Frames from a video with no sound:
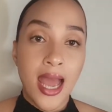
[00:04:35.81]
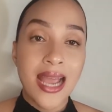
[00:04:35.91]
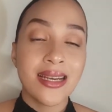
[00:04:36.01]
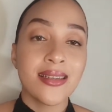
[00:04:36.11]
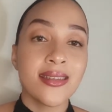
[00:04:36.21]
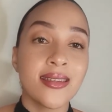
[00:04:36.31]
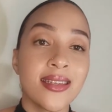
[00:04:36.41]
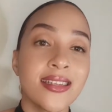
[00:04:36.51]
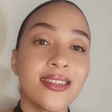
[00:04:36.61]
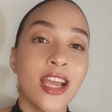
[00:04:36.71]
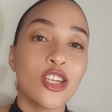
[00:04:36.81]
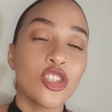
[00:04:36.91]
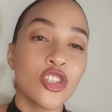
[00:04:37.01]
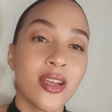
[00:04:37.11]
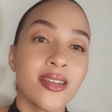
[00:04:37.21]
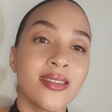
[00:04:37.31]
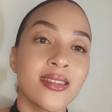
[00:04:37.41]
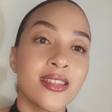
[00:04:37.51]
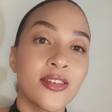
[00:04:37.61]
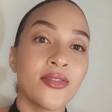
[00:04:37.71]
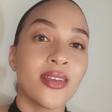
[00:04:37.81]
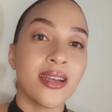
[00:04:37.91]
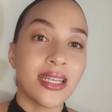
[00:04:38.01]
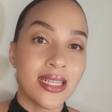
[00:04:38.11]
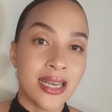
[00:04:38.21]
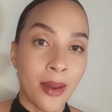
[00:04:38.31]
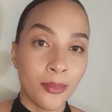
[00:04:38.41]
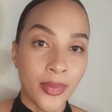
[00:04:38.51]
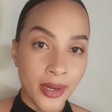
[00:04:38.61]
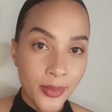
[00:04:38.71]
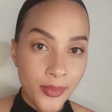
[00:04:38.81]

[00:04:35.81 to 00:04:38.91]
a distinct share certificate number,